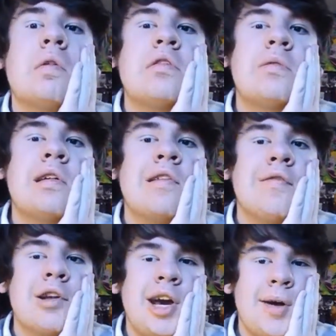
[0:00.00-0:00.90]
was when I
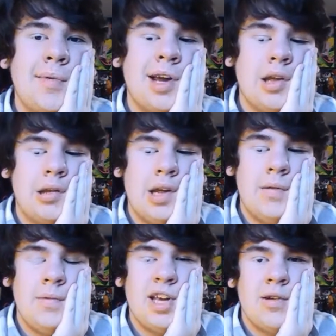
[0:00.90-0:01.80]
forgot my
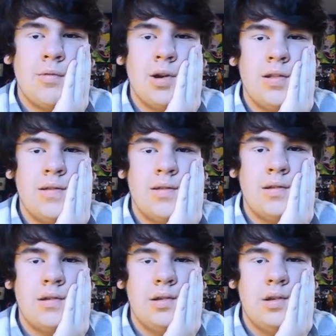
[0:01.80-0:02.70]
name tag once.
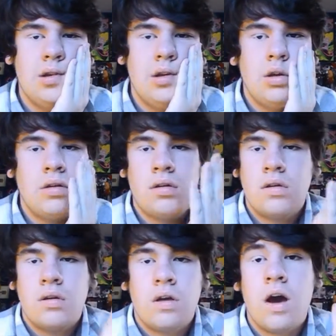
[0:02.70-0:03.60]

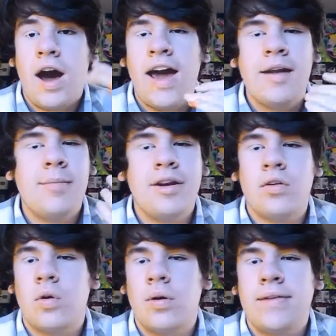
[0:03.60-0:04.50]
I had been
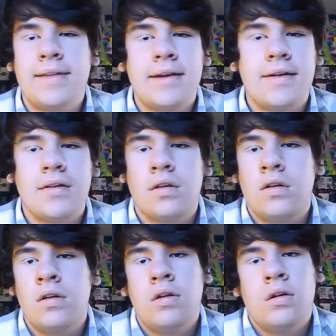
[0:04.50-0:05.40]
going there
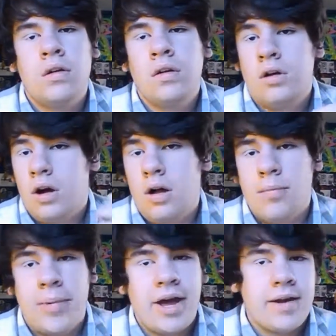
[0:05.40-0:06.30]

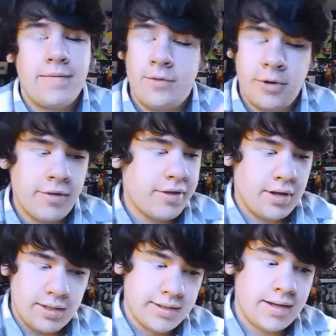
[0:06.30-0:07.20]
back and forth
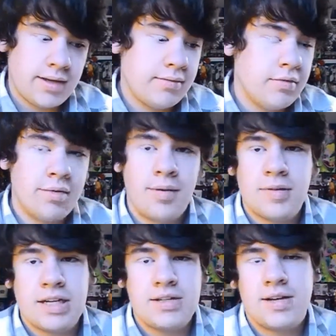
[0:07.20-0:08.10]
all day with my
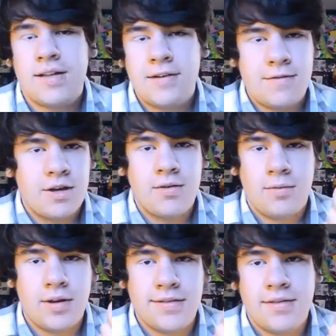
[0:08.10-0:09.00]
badge, and then I forget it
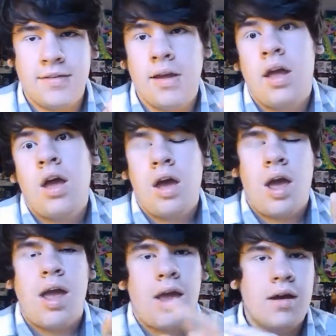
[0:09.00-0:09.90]
once.
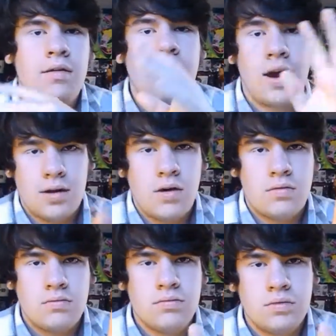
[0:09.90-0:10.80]
And I
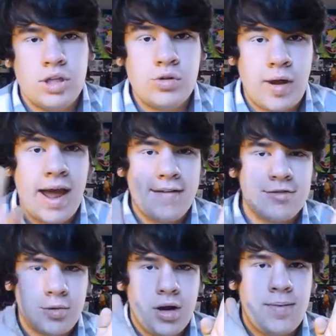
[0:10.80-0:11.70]
know. You have
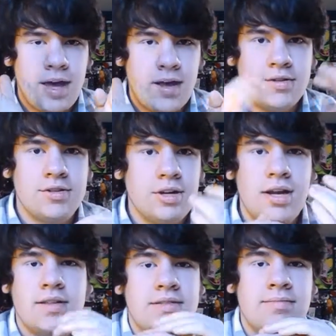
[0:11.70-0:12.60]
to wear a badge.
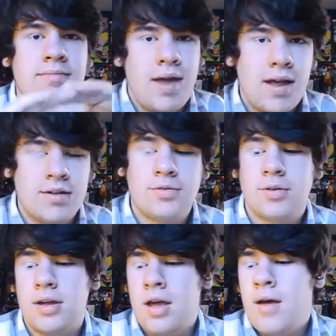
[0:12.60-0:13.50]
It's
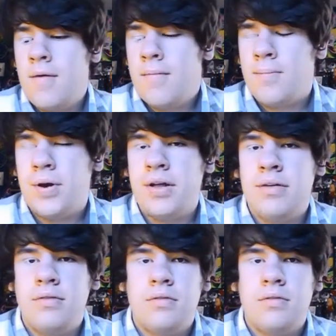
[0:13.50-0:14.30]
mandatory. But